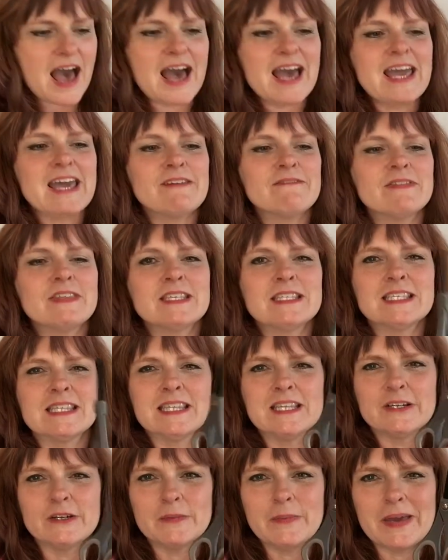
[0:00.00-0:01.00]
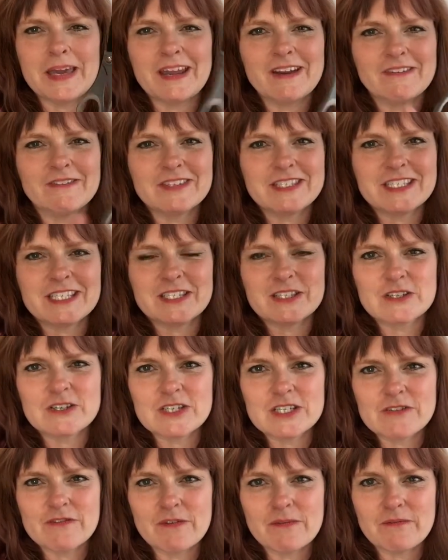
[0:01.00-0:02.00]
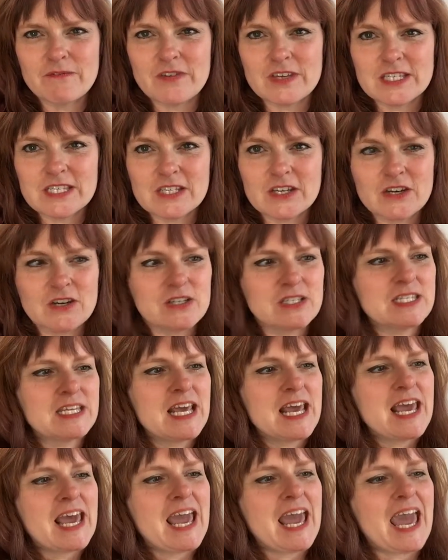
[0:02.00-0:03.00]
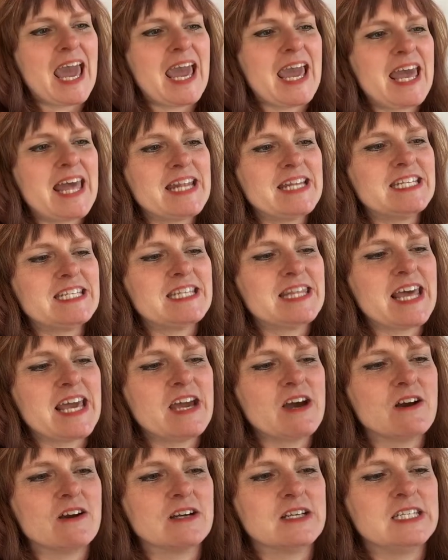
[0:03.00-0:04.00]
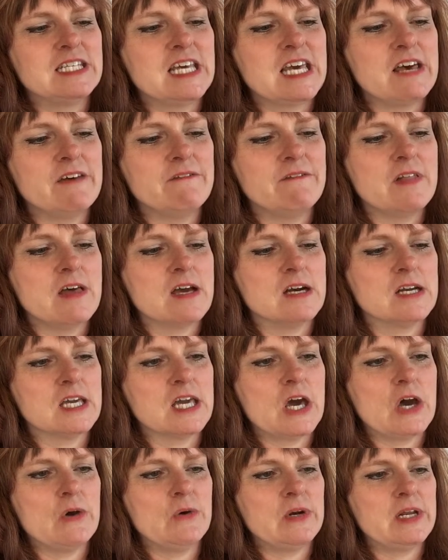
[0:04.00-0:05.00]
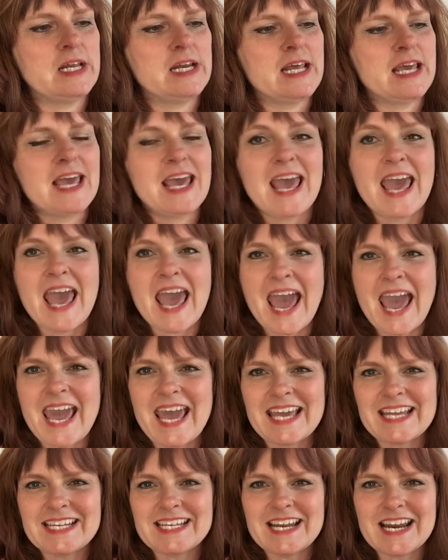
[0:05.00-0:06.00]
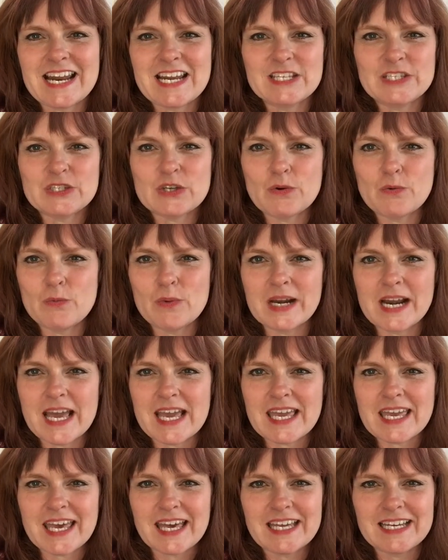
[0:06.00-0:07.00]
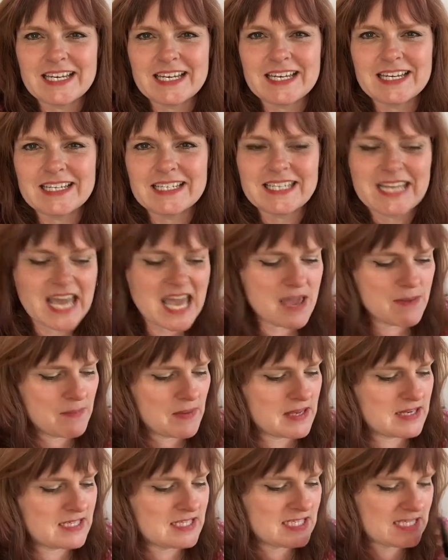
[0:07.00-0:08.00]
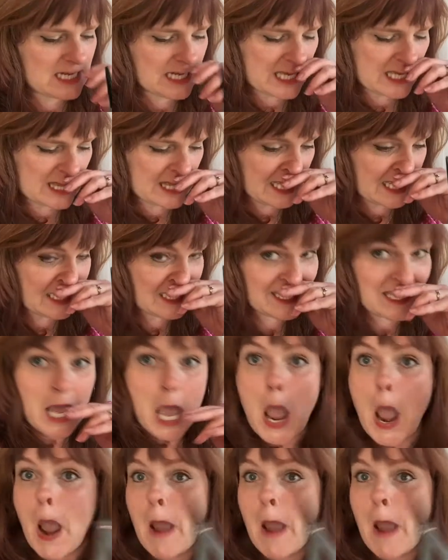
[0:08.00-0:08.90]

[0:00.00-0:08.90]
I have this little pair of scissors from Fiskars, and they are Teflon coated, and so when I cut tape and sticky things,